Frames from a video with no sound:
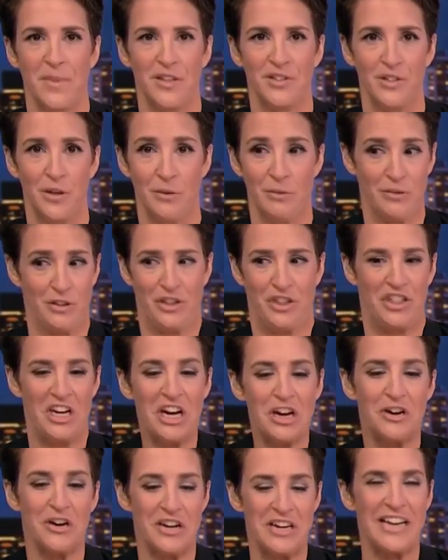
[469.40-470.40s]
so she
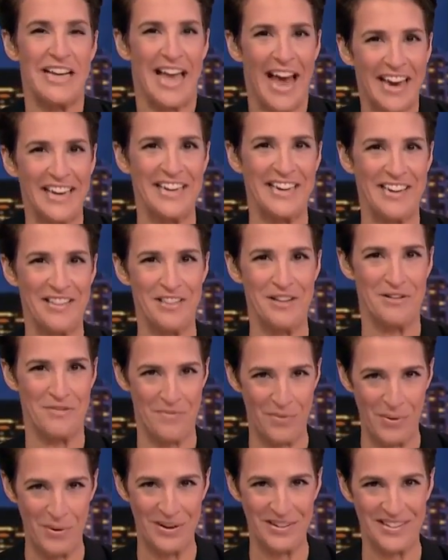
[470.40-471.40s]
couldn't get it in the
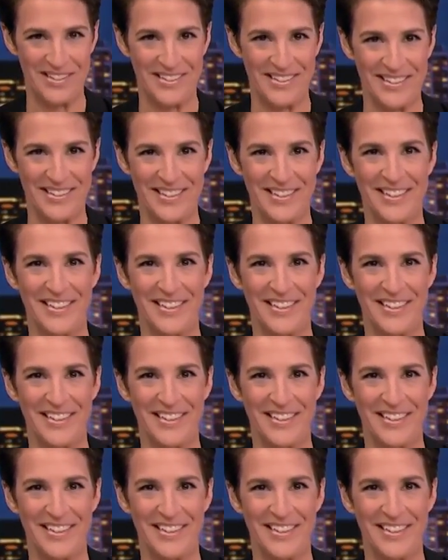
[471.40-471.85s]
divorce.